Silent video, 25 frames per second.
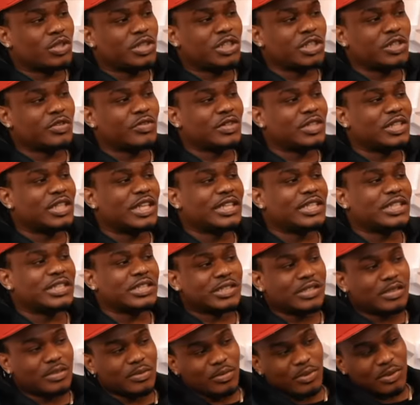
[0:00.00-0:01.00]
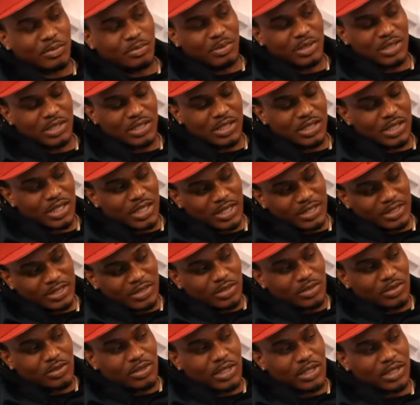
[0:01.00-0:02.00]
What's your relationship with Busy like
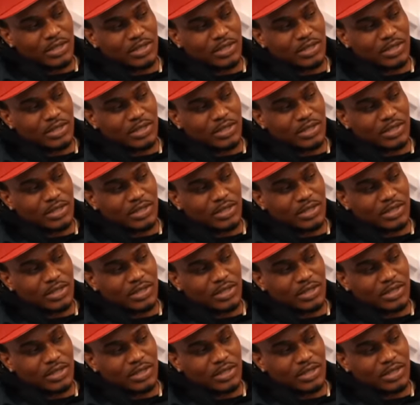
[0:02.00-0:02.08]
though?